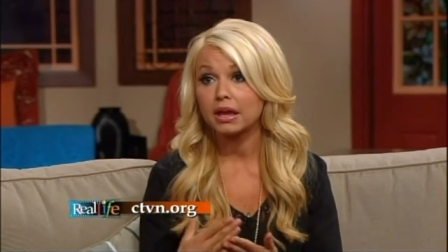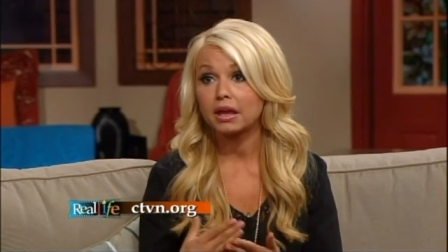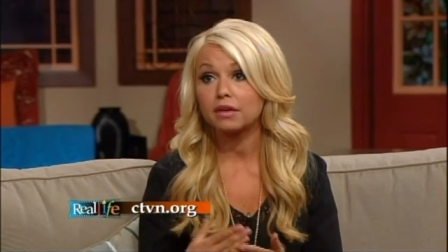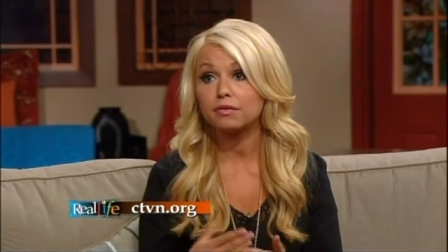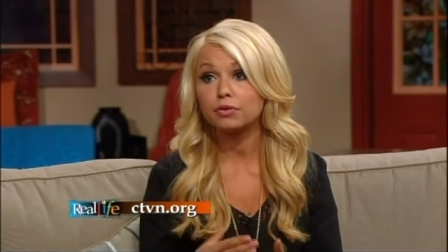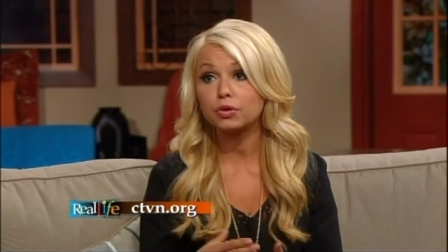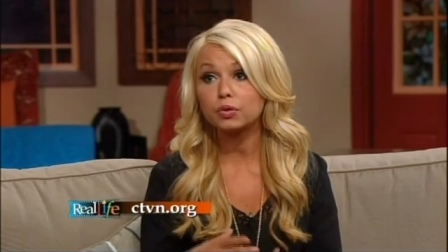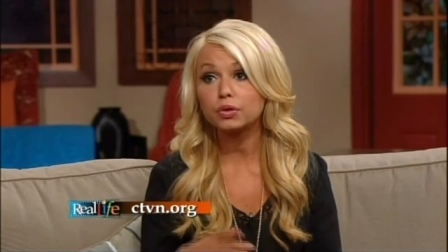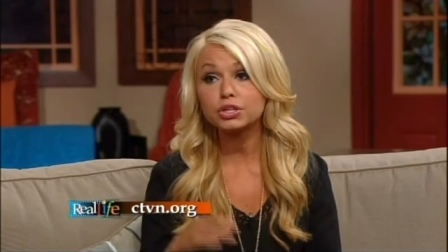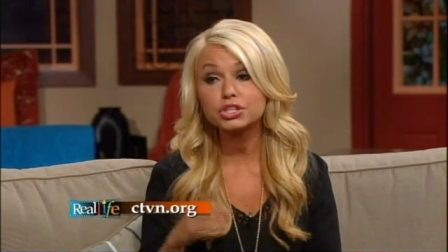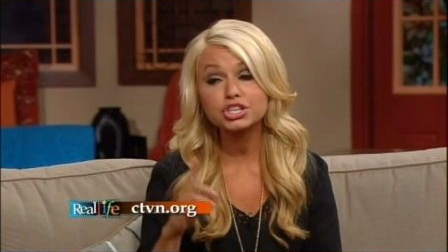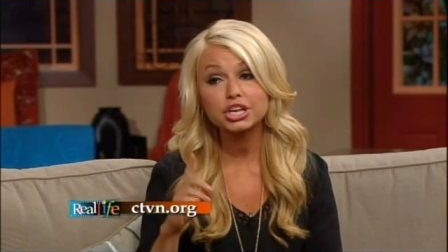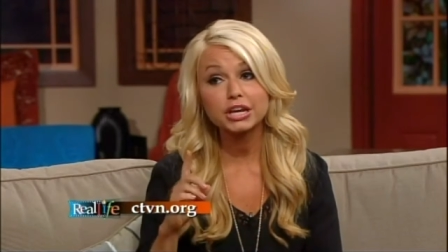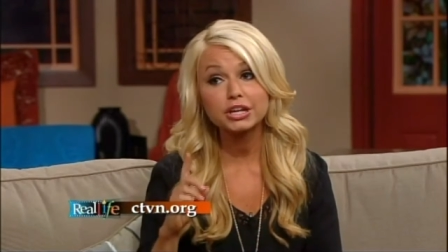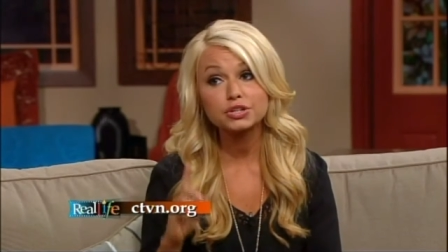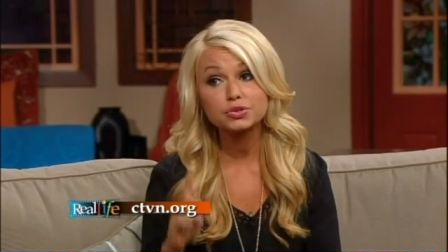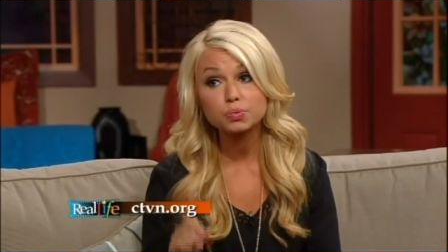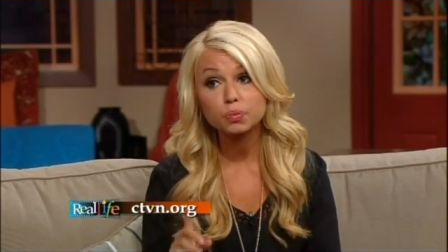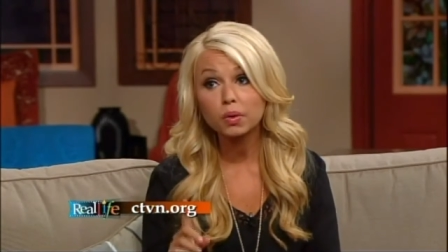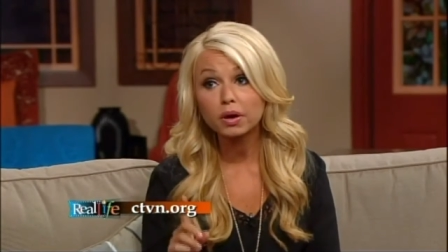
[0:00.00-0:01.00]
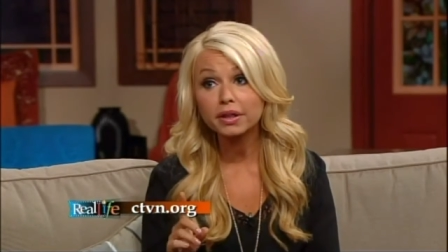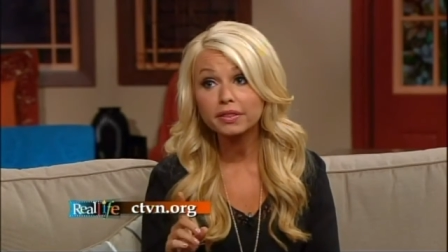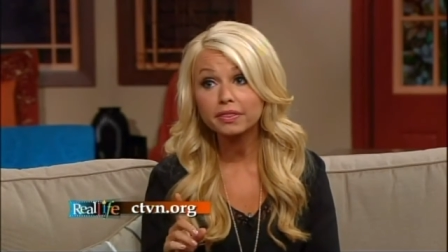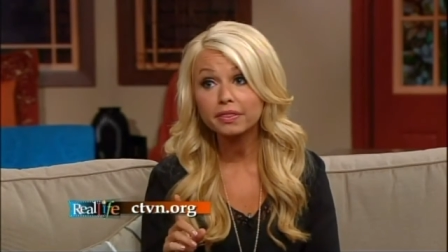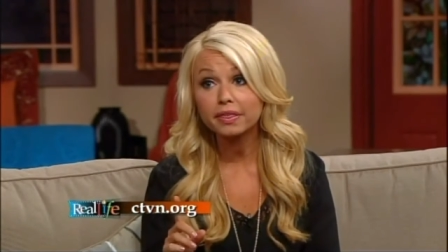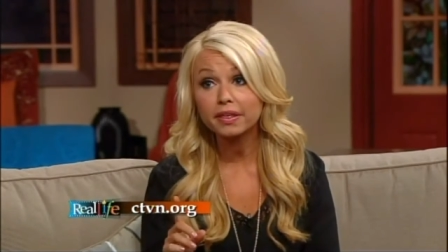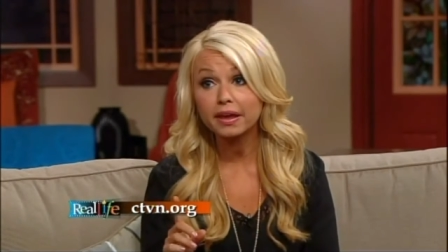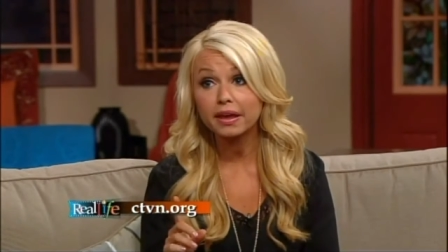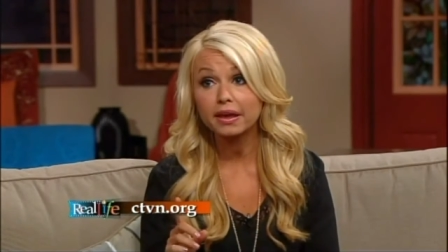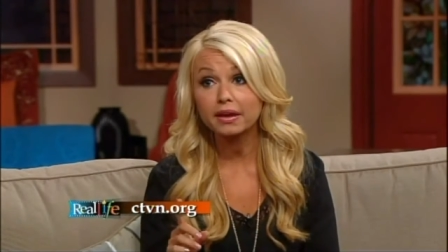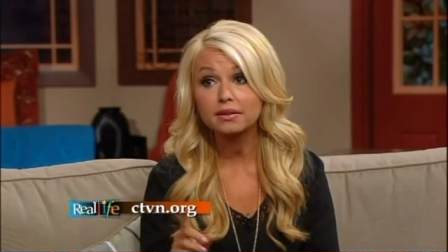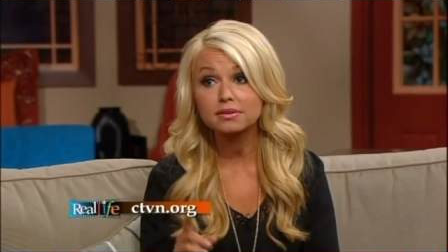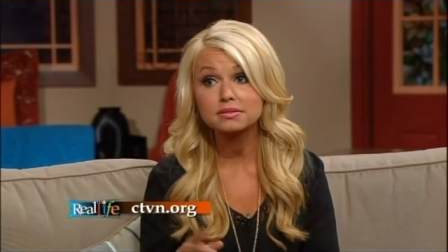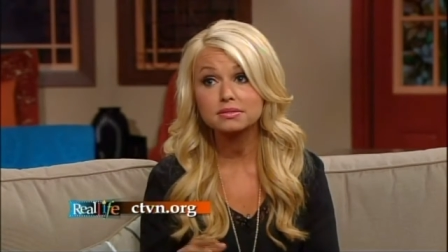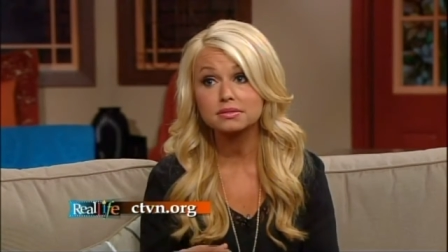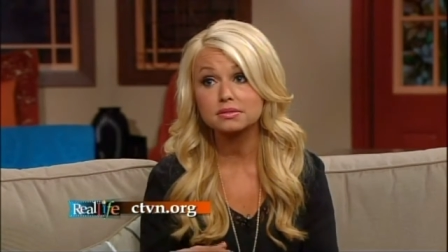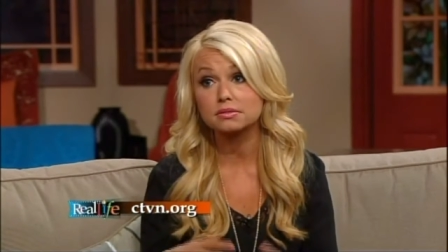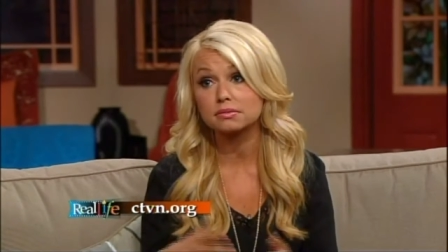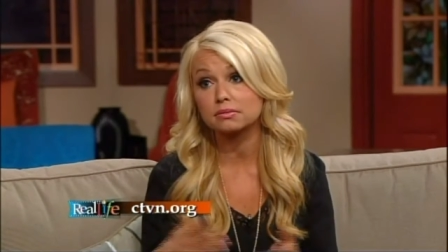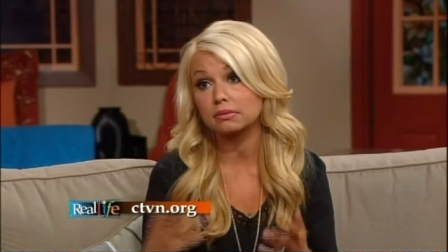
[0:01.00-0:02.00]
If you can change one thing,
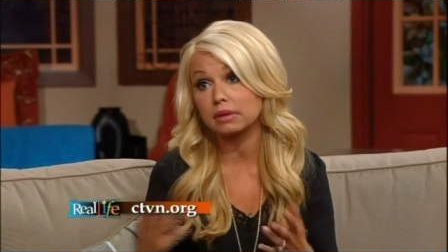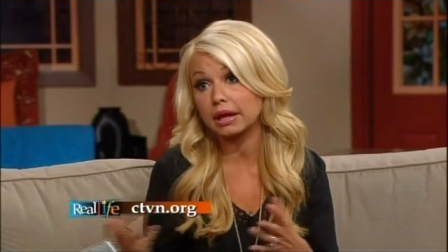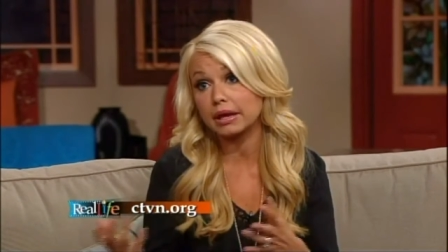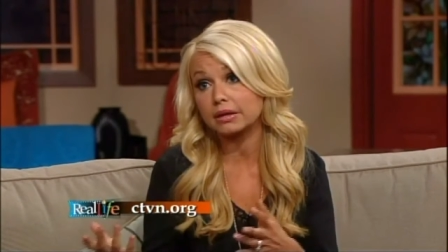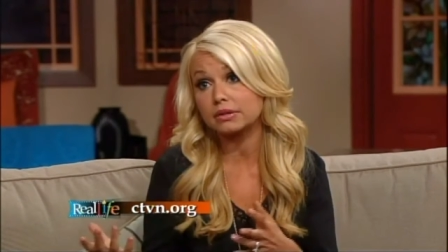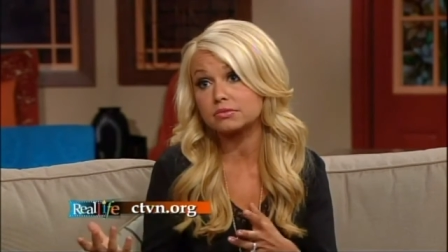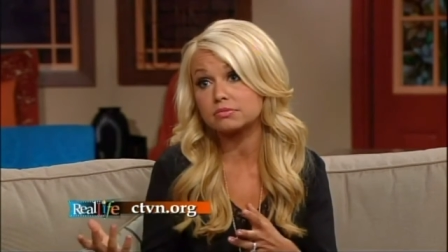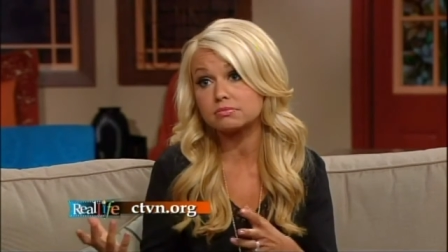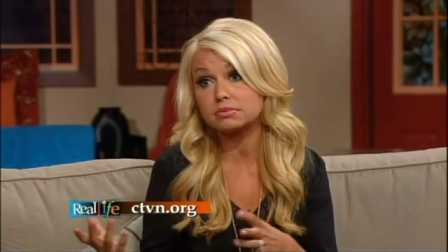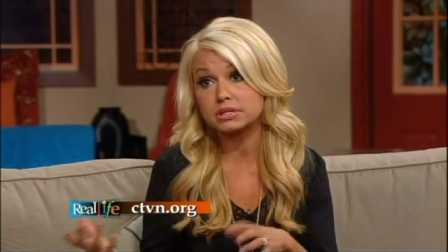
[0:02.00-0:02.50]
like